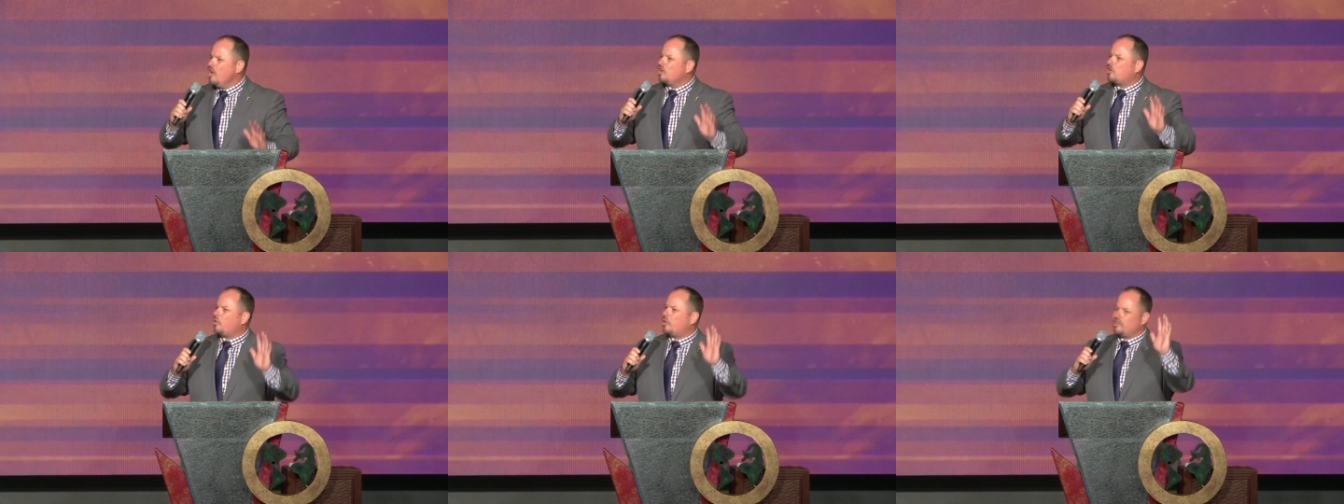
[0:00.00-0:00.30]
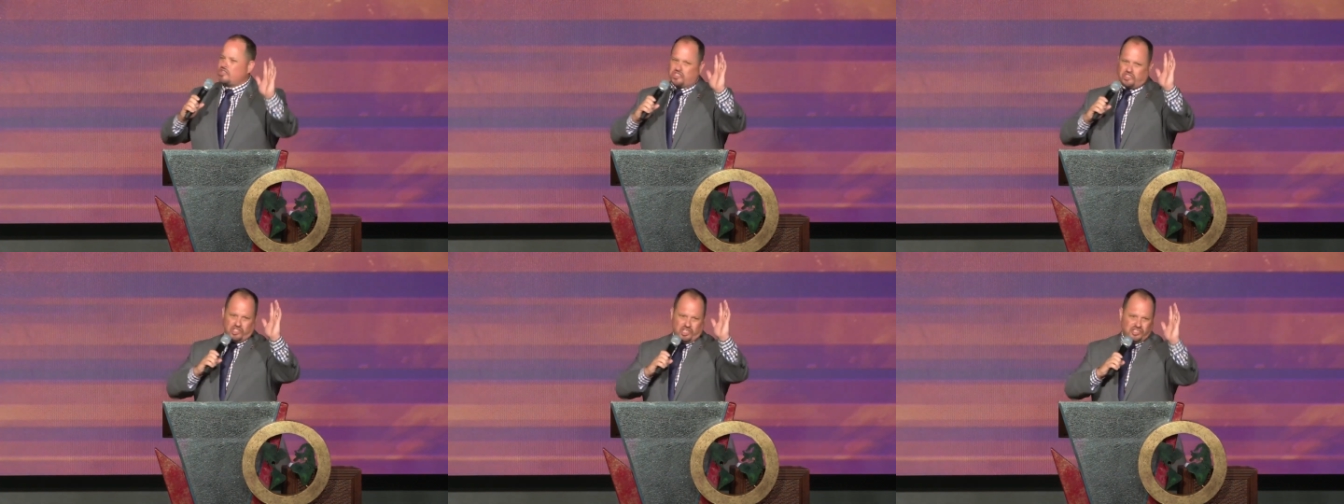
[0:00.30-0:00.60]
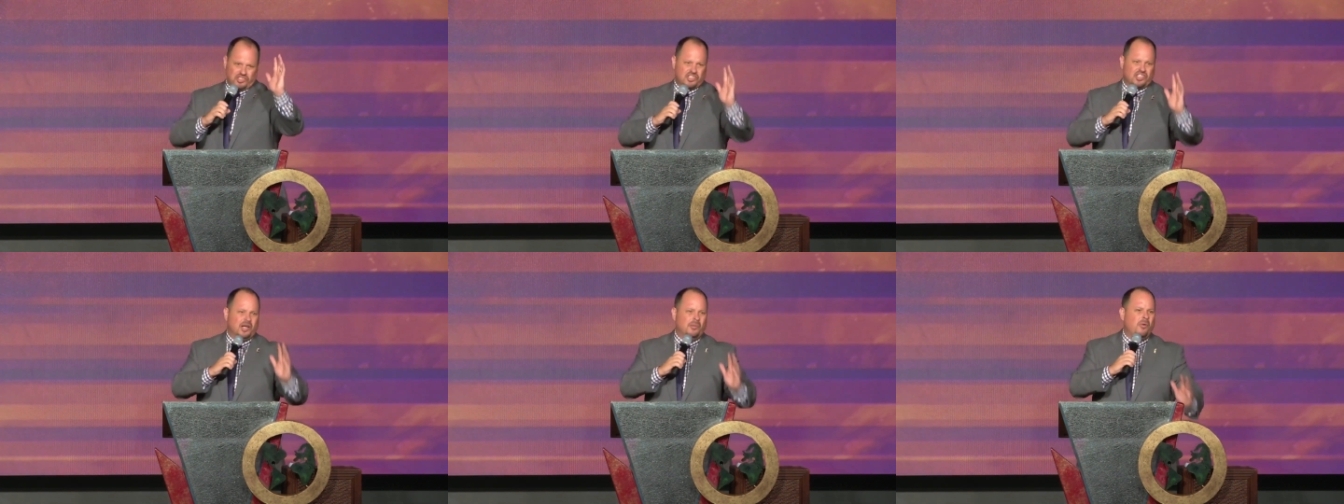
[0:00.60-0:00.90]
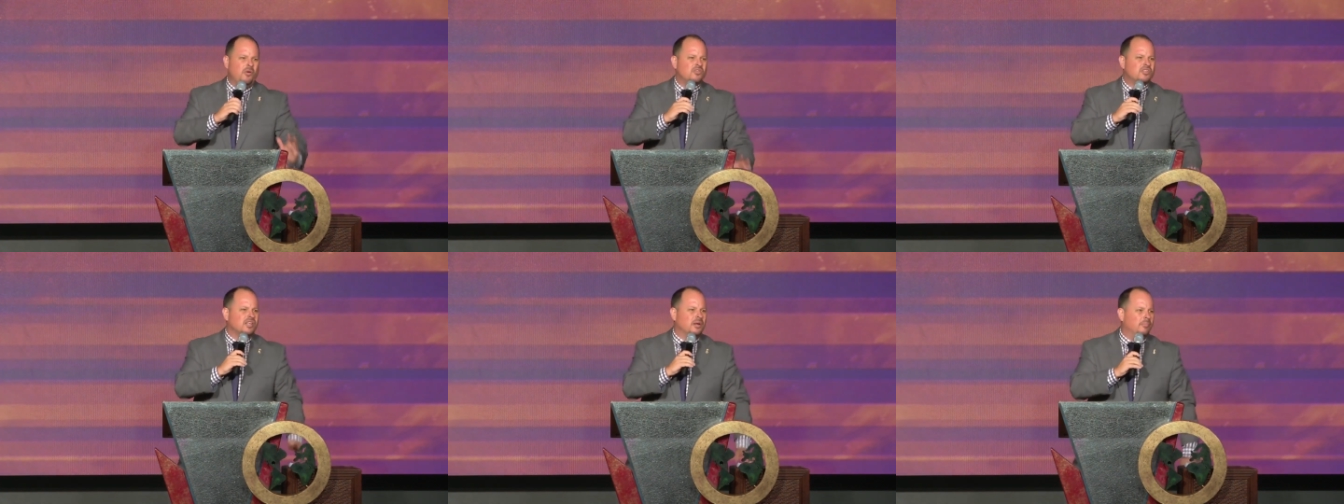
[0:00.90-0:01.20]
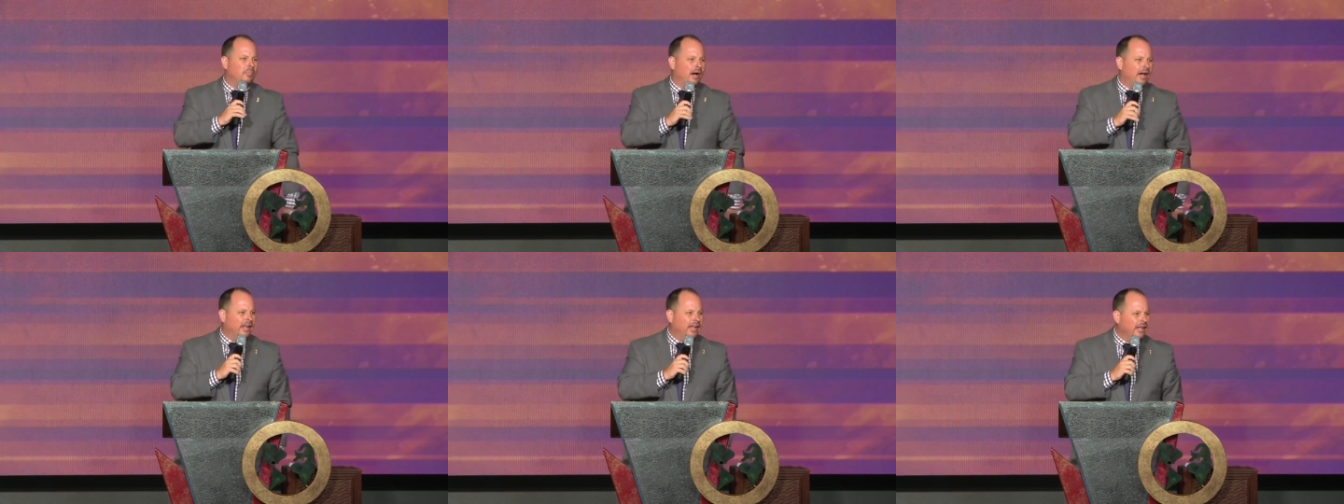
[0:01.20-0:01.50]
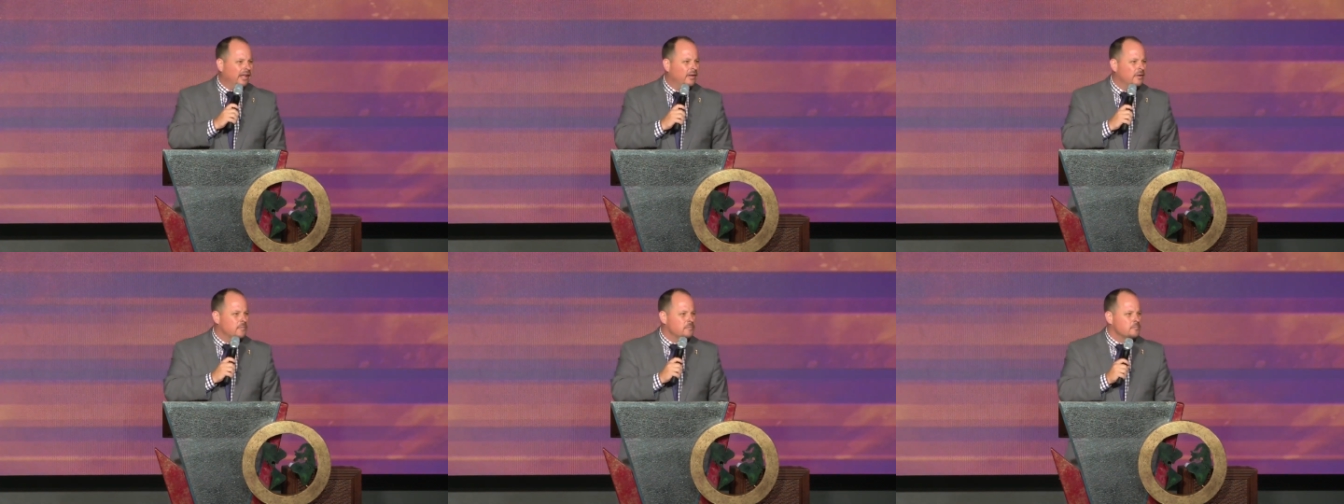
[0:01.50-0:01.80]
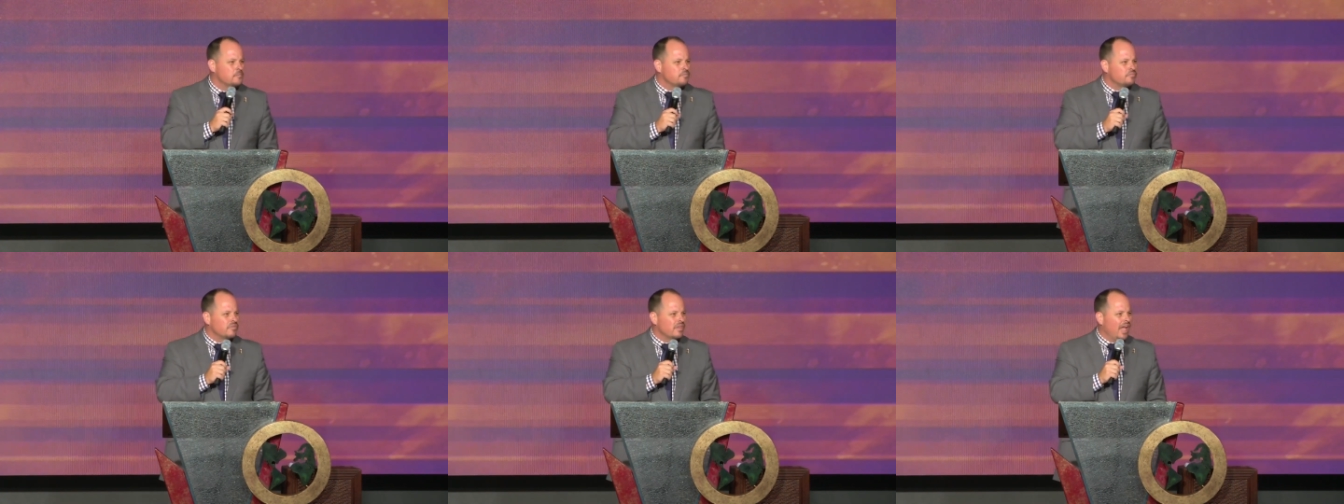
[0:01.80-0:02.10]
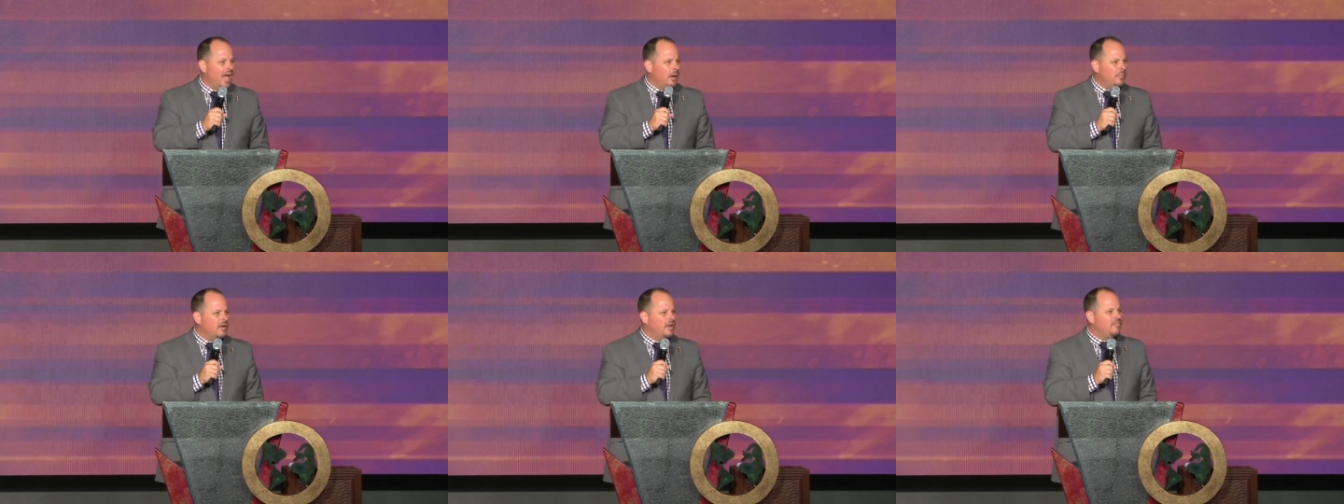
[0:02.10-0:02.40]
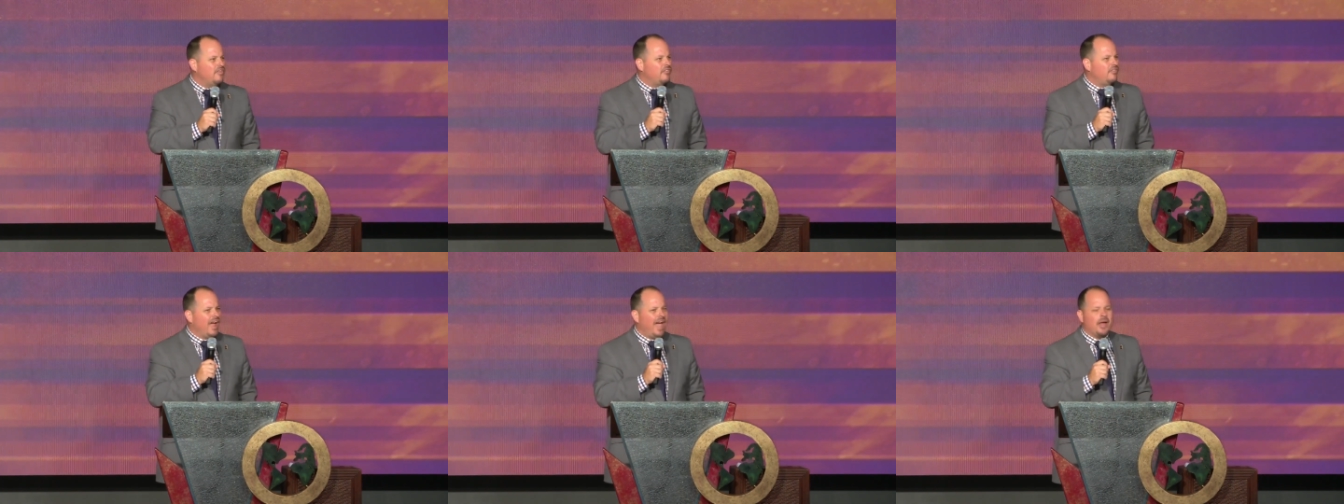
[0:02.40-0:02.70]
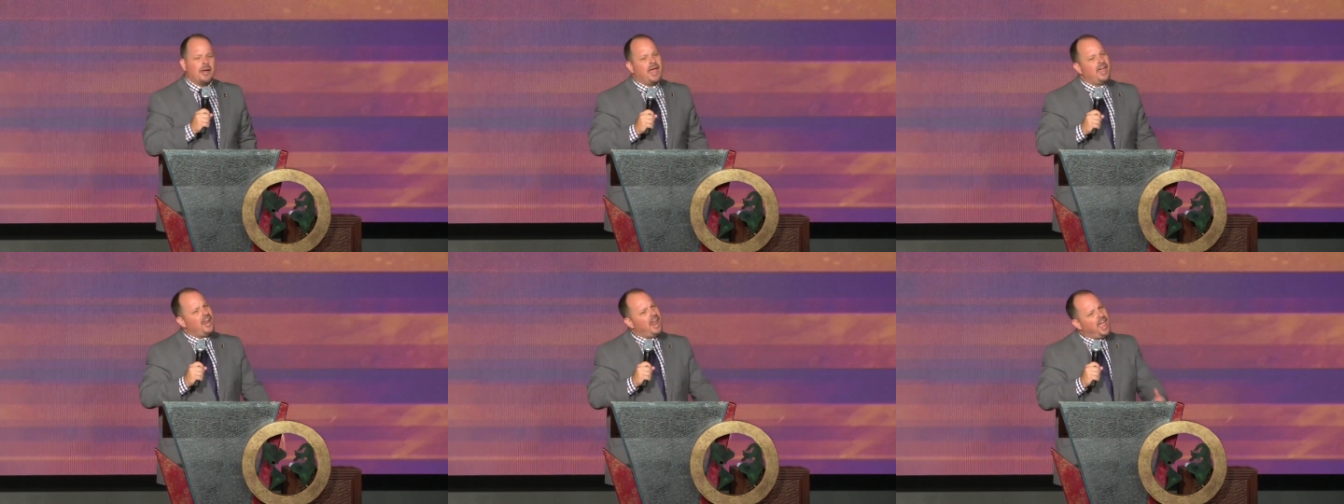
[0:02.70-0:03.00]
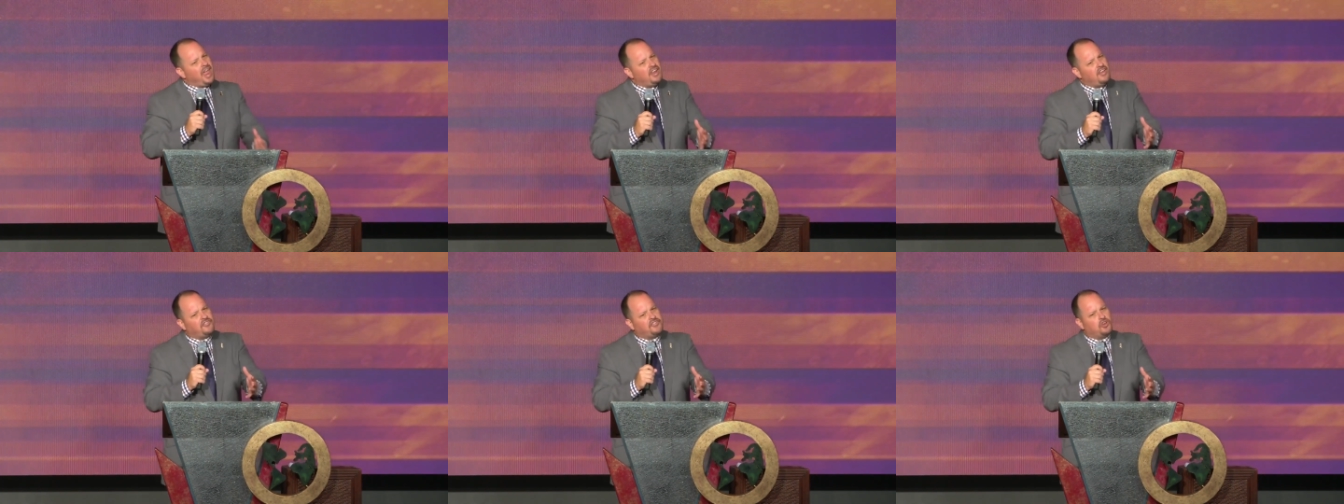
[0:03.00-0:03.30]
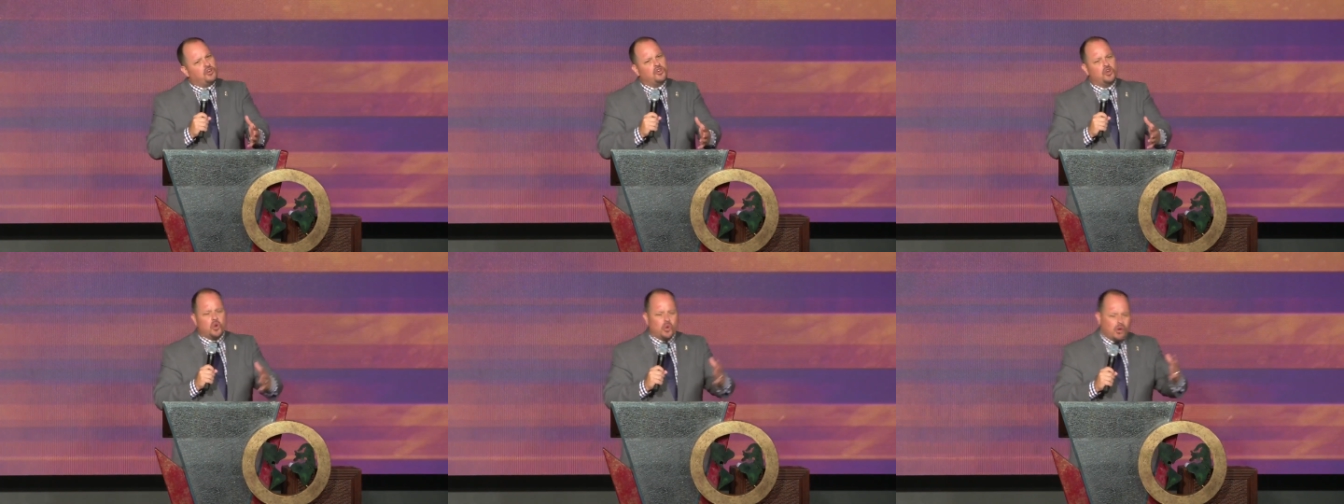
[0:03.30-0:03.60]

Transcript: christians come on somebody how many have ever had and, and if you're